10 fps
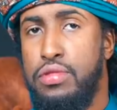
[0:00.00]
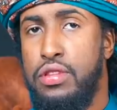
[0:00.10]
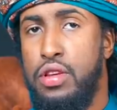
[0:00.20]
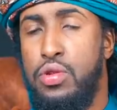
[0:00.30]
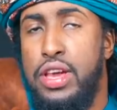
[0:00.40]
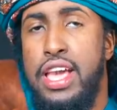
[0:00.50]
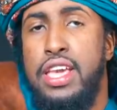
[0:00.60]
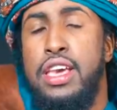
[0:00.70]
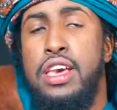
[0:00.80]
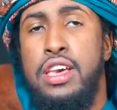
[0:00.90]

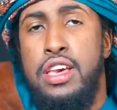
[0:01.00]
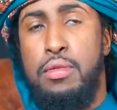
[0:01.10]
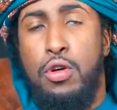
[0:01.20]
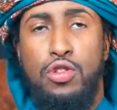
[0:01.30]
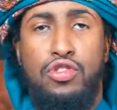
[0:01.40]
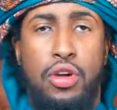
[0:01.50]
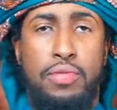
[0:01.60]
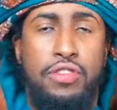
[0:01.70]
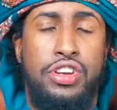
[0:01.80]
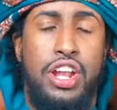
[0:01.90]
Okay, I'm going to stop
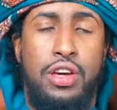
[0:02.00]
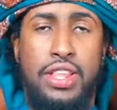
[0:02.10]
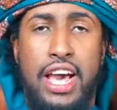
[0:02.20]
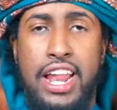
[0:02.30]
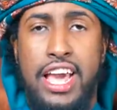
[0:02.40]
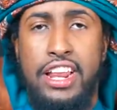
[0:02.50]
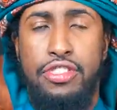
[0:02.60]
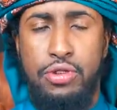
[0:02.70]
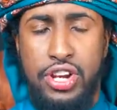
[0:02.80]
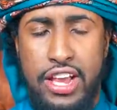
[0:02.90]
there inshallah ta'ala.
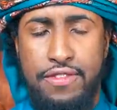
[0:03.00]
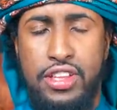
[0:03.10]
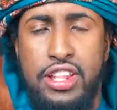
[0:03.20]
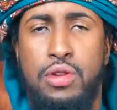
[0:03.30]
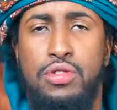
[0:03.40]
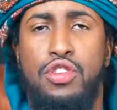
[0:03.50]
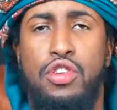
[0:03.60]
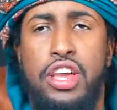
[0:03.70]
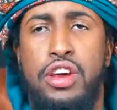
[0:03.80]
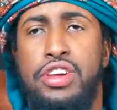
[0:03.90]
Anything which I have said that was wrong
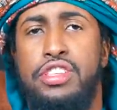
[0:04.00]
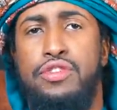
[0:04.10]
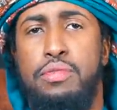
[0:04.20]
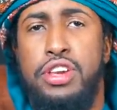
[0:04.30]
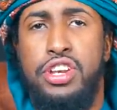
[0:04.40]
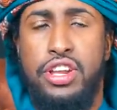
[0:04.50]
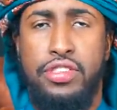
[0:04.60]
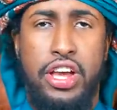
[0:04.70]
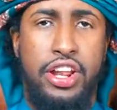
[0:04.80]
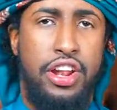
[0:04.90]
or incorrect is from me, and
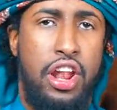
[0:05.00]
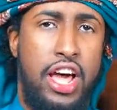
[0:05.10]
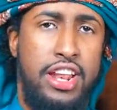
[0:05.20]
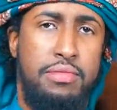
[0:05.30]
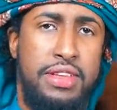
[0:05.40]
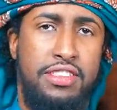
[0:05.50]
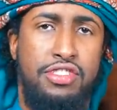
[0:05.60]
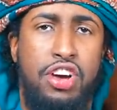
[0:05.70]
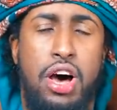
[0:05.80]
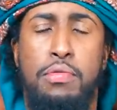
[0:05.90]
shaitan and Allah and his
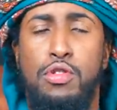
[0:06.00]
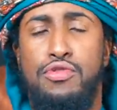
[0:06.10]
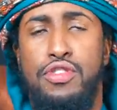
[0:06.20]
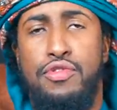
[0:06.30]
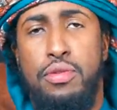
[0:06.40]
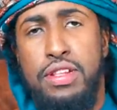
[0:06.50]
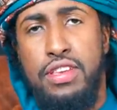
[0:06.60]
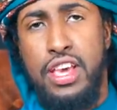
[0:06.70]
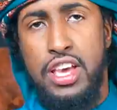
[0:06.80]
messenger are both free from it.